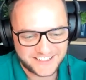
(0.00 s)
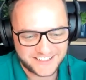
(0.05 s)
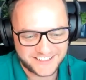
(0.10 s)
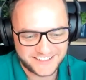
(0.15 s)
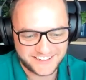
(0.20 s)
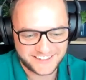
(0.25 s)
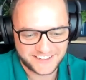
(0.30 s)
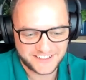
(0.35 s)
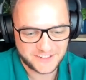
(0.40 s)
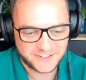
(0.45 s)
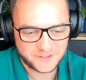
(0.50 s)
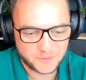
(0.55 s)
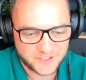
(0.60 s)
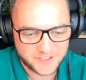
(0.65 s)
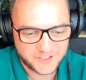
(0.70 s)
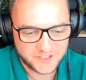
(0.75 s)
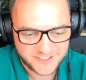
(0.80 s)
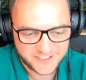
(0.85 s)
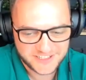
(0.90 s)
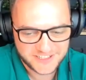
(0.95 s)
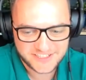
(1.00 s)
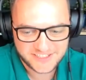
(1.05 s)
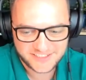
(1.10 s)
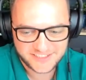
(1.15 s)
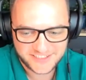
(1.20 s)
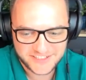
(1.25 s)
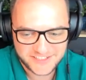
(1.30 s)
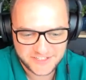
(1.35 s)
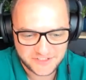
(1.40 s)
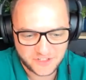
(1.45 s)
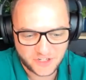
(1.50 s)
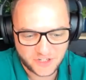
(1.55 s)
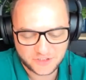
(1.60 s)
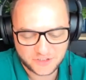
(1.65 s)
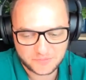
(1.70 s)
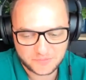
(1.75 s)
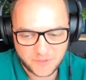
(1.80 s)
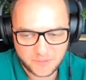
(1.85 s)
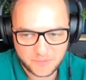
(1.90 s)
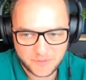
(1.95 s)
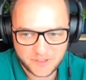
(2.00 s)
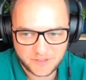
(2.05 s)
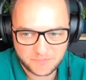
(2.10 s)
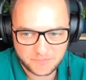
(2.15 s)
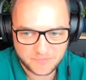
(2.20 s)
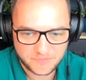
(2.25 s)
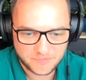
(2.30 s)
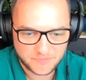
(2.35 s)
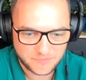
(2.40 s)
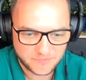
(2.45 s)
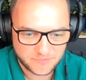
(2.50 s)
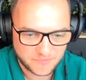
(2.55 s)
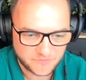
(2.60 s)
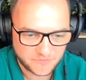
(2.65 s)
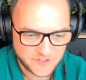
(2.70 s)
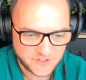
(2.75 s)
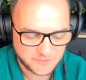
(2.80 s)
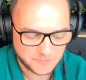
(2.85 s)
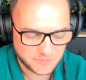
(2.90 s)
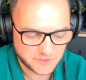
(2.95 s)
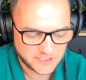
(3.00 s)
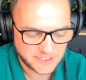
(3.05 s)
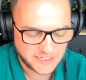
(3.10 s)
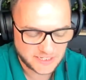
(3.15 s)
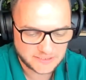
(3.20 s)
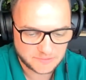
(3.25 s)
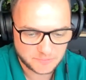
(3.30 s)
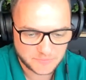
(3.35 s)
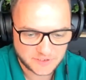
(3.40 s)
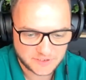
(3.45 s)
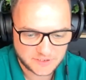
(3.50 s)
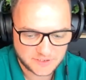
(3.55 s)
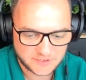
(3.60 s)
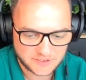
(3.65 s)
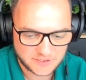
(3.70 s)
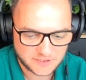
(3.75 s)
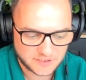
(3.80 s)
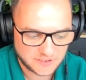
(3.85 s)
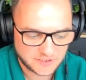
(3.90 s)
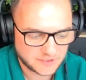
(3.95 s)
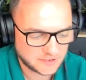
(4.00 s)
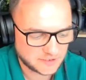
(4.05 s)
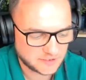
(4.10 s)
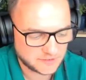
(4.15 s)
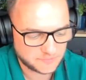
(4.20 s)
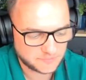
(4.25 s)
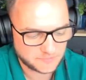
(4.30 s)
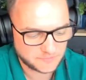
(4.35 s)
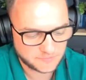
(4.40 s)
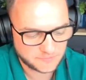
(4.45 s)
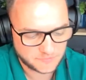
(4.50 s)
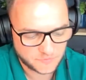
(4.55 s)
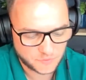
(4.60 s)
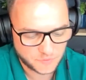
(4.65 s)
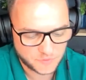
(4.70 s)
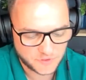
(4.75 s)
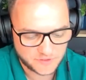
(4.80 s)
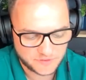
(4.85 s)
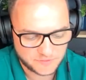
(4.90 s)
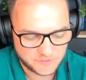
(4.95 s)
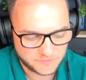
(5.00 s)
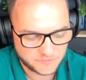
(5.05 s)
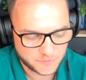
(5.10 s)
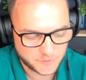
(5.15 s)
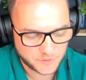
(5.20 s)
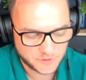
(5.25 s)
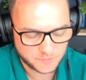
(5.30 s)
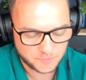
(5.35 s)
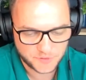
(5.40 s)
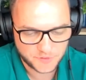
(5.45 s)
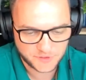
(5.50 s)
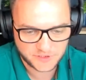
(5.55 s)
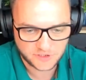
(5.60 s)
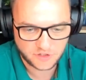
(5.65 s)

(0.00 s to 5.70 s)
It's not maybe visible yet, but we're pretty